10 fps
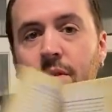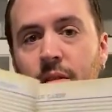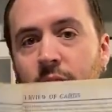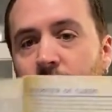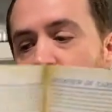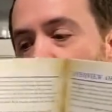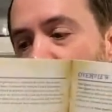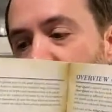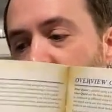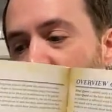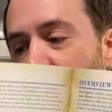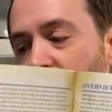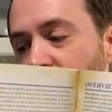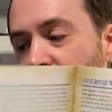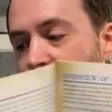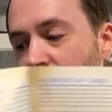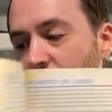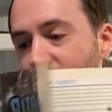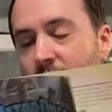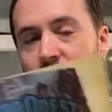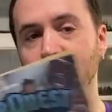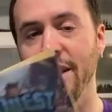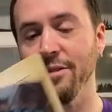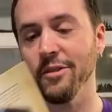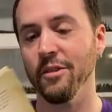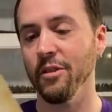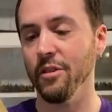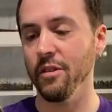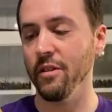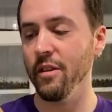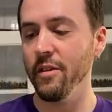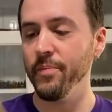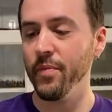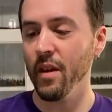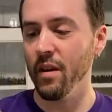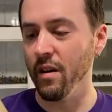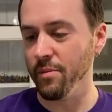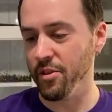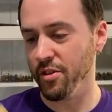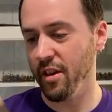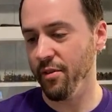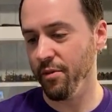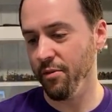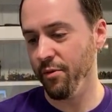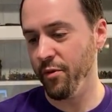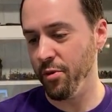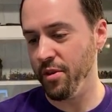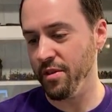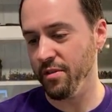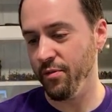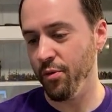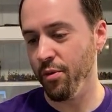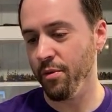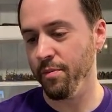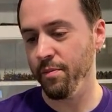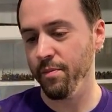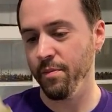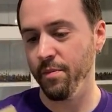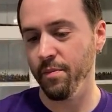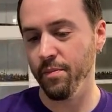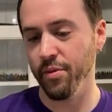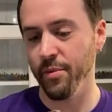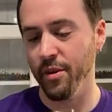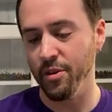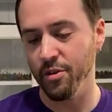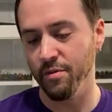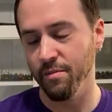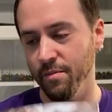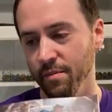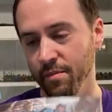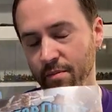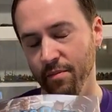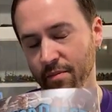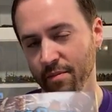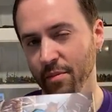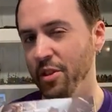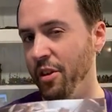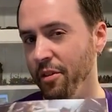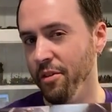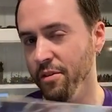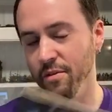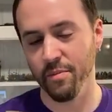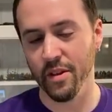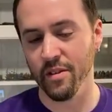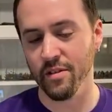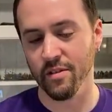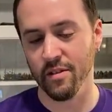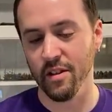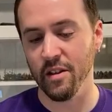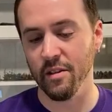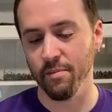and the quality of the paper and everything. So the layout's looking good. I'm just kind of going to review this for pretty much material because the